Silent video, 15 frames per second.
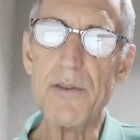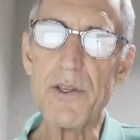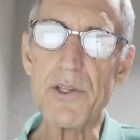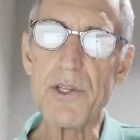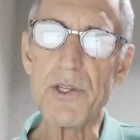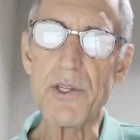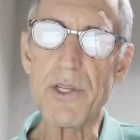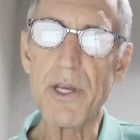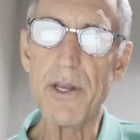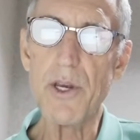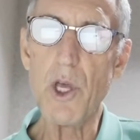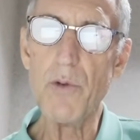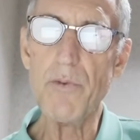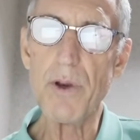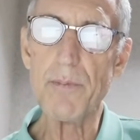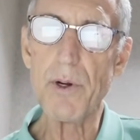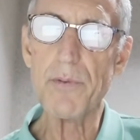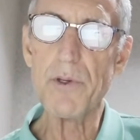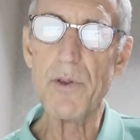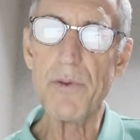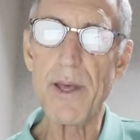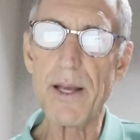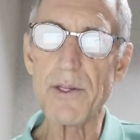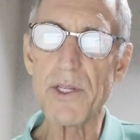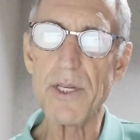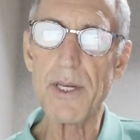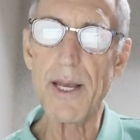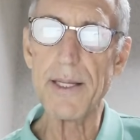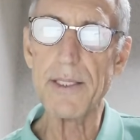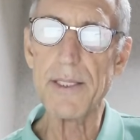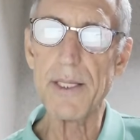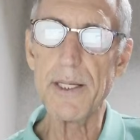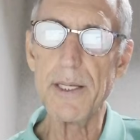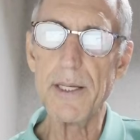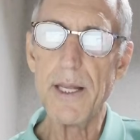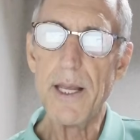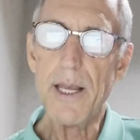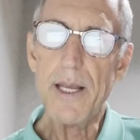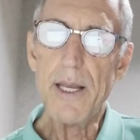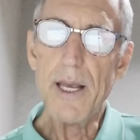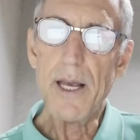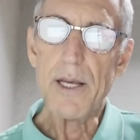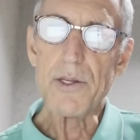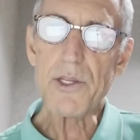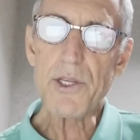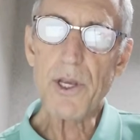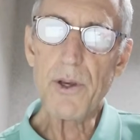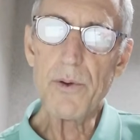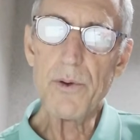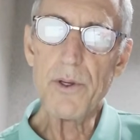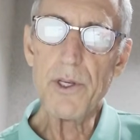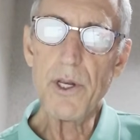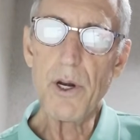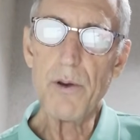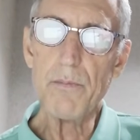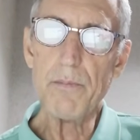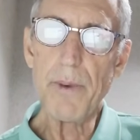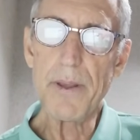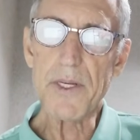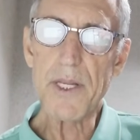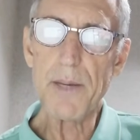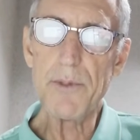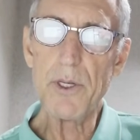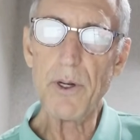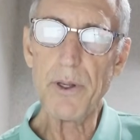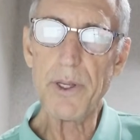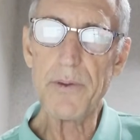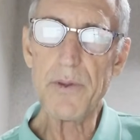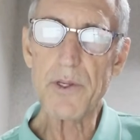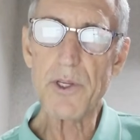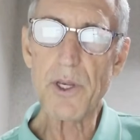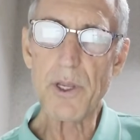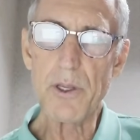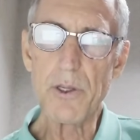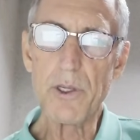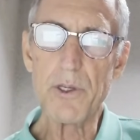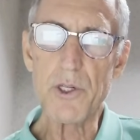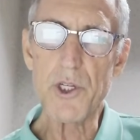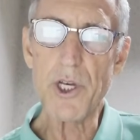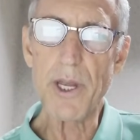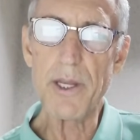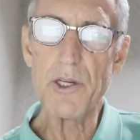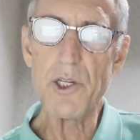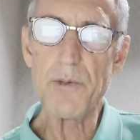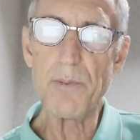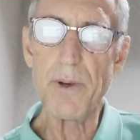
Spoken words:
This is November of 2019. So, you know, by the time you look at this, it could change.